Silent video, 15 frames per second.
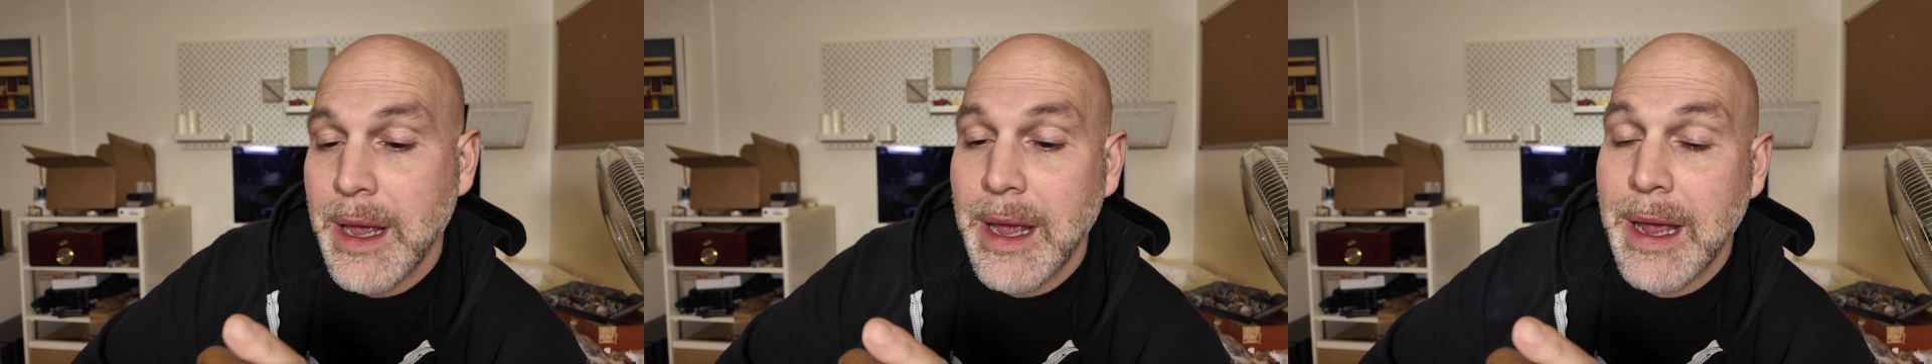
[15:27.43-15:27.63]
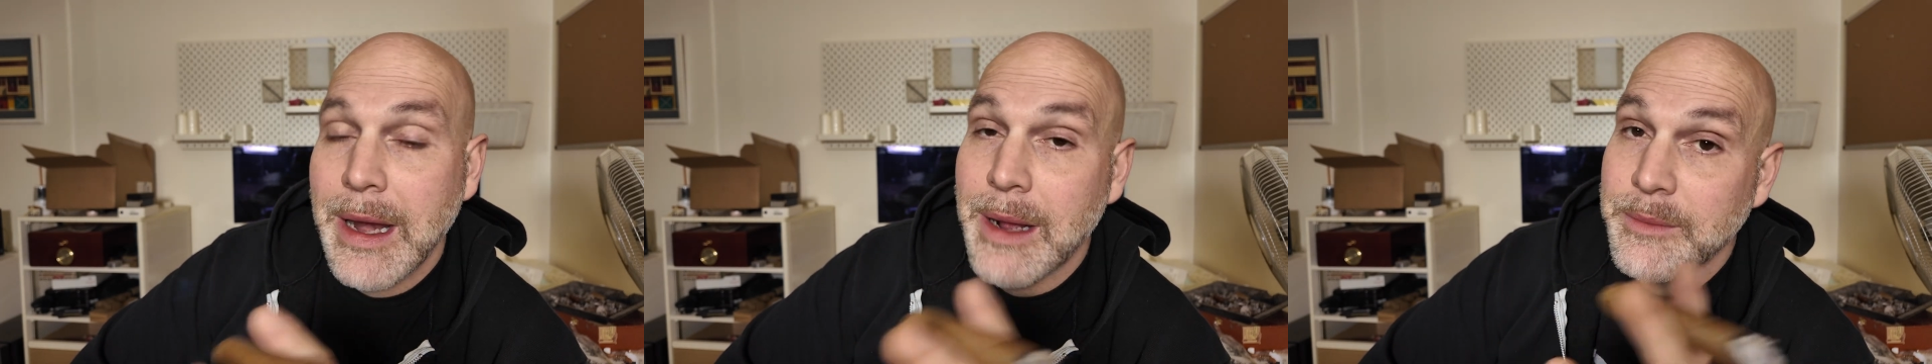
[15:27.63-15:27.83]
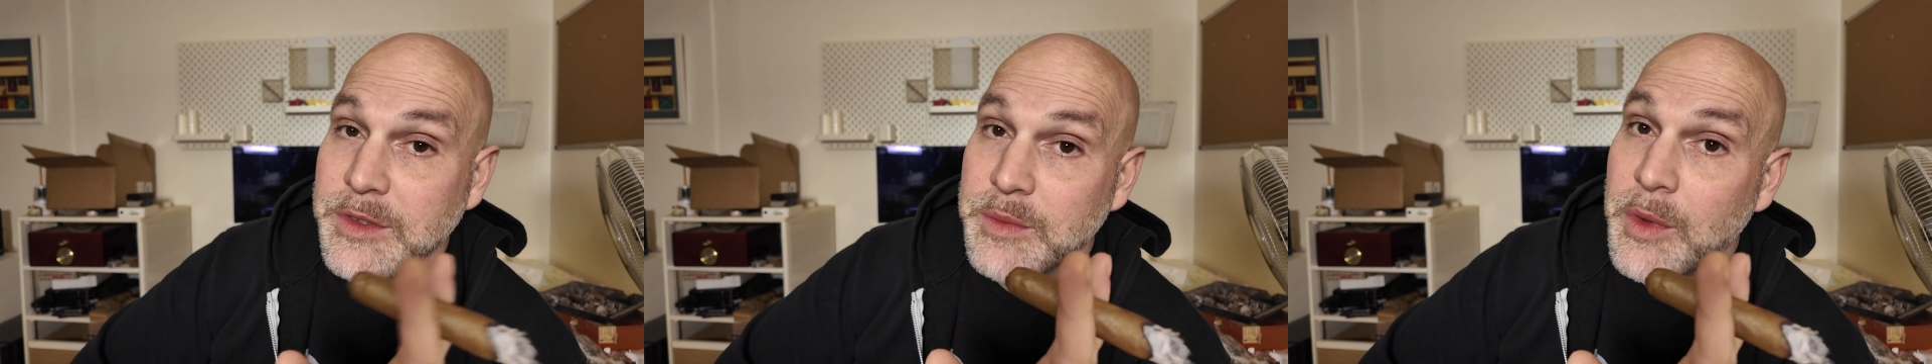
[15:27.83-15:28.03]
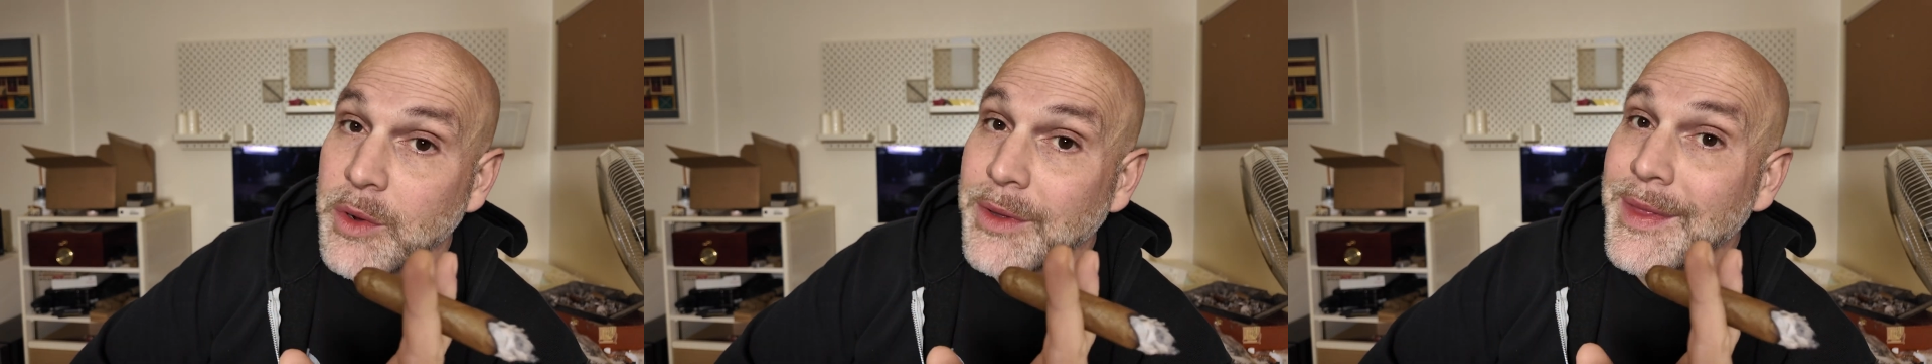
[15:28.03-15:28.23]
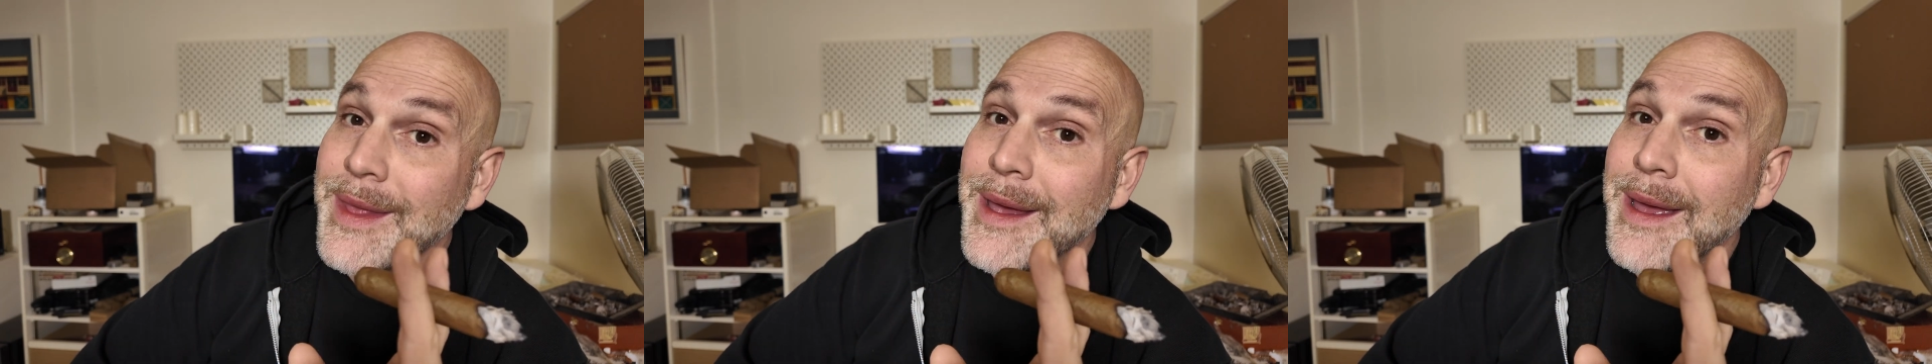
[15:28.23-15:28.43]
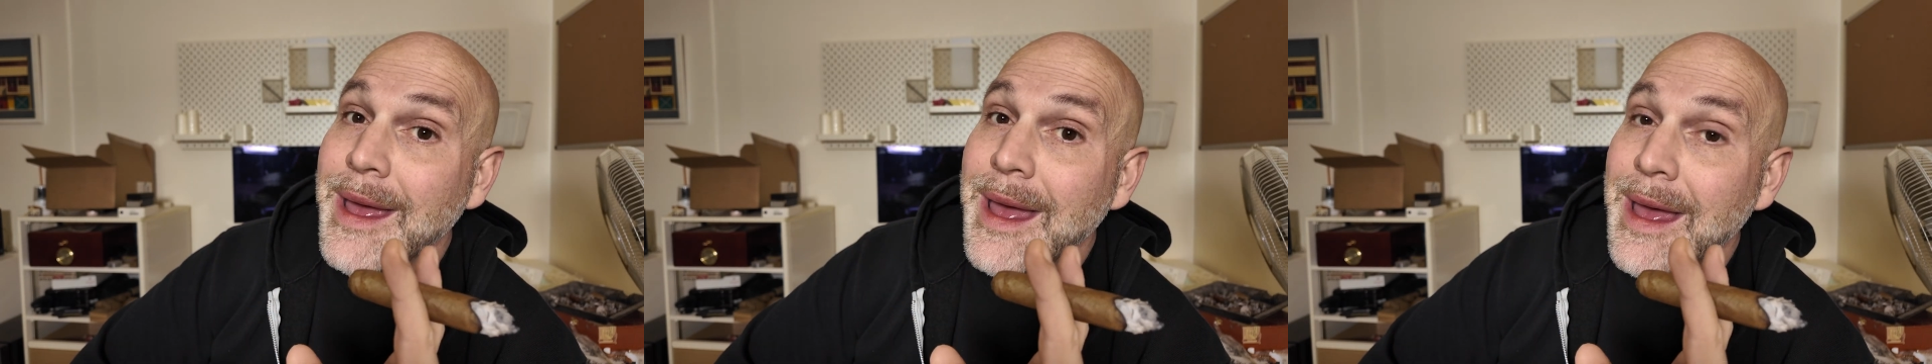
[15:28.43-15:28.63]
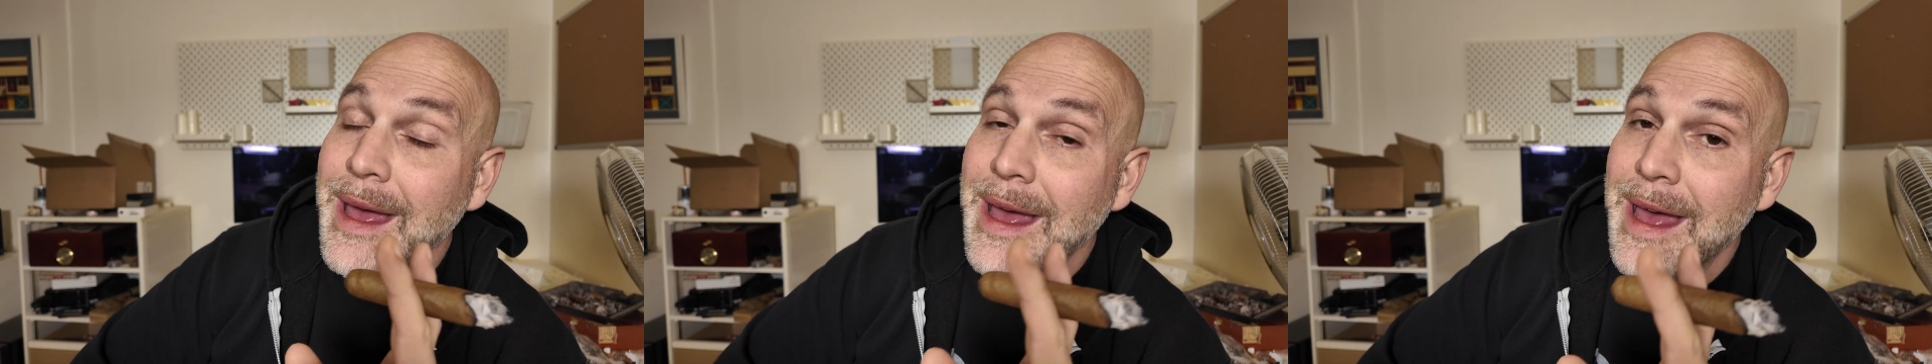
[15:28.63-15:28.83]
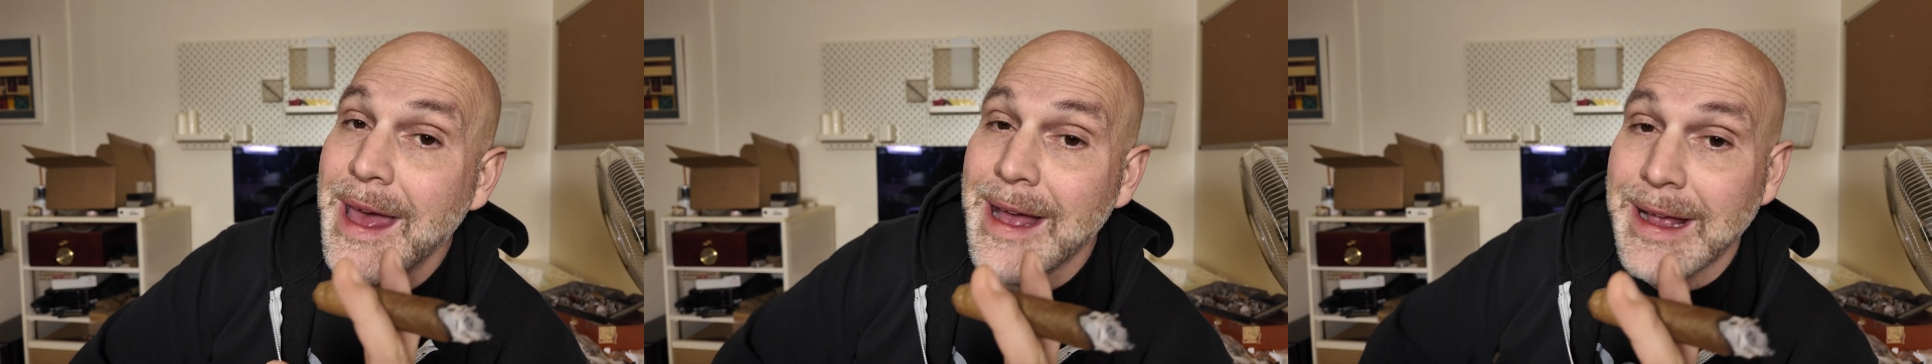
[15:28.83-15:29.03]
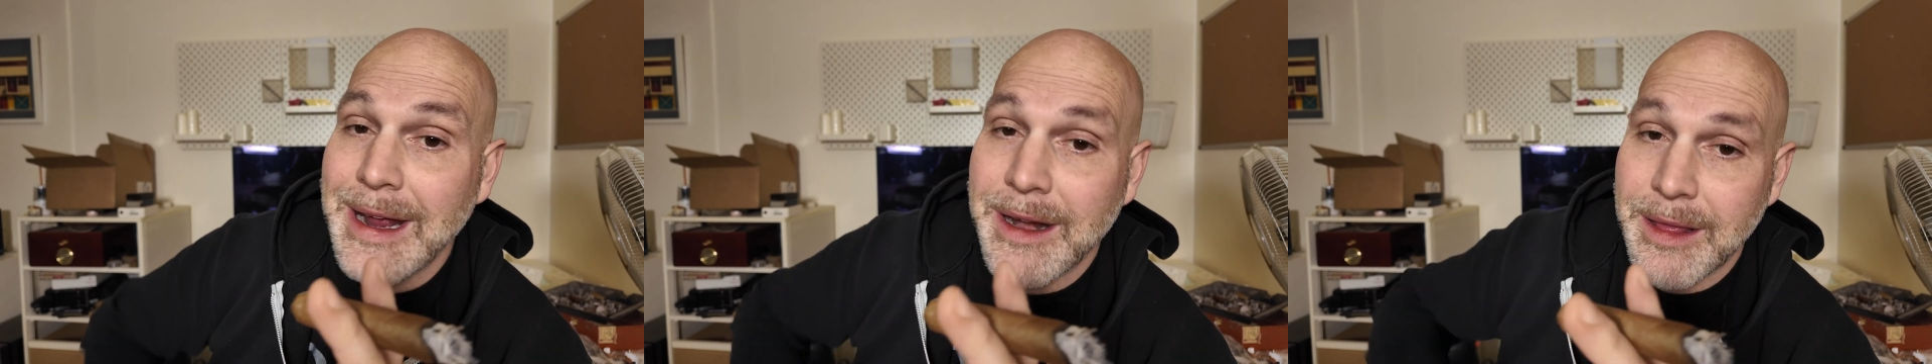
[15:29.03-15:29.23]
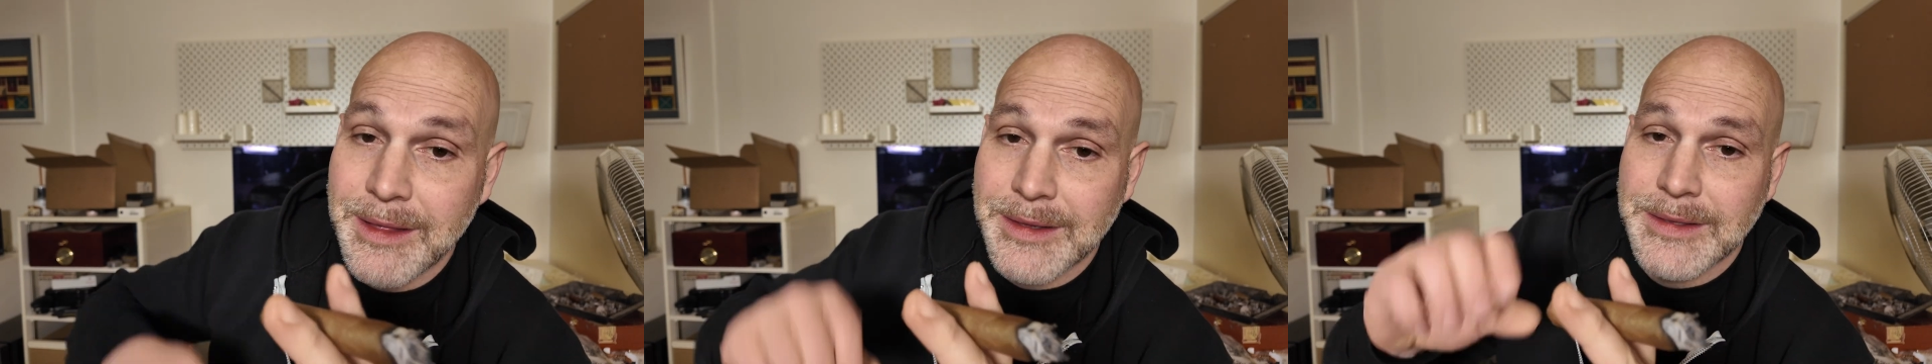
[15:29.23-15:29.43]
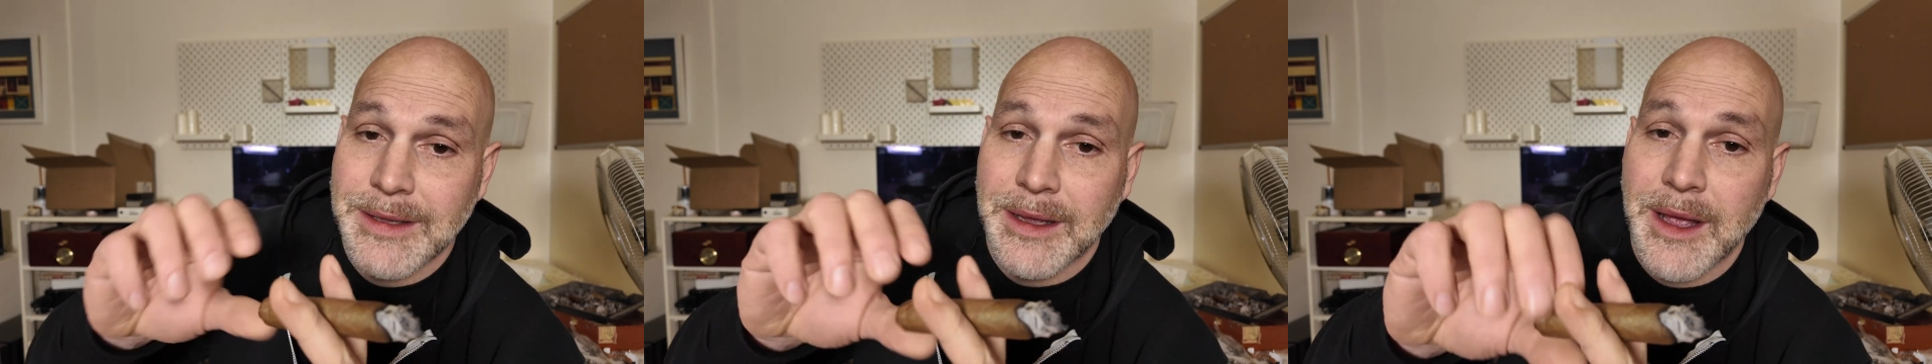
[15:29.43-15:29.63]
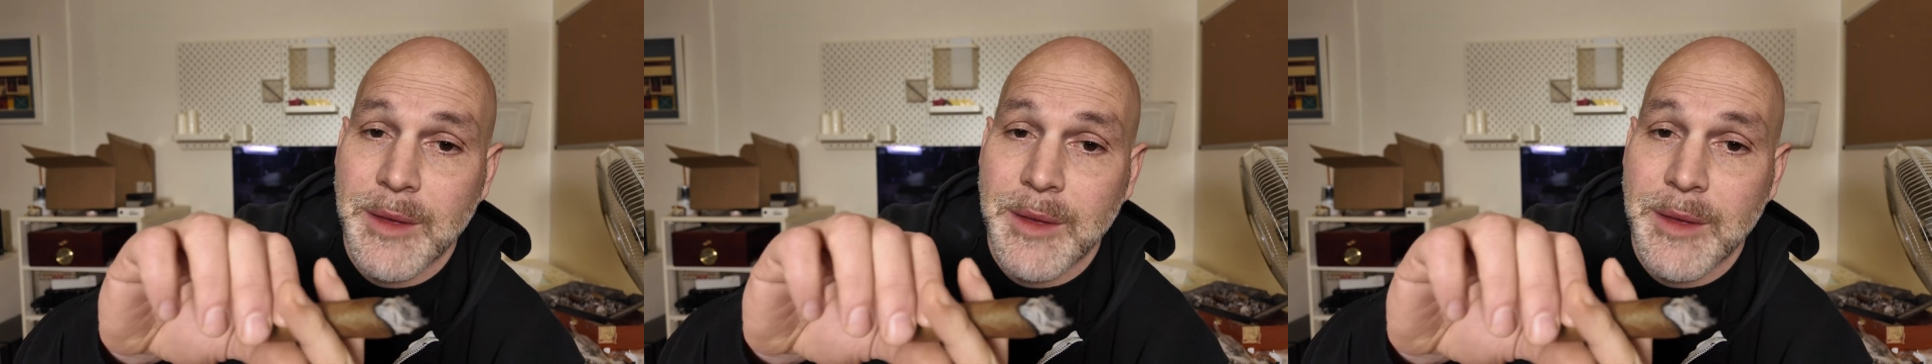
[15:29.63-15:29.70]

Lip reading: And I'm smoking the heck out of this thing.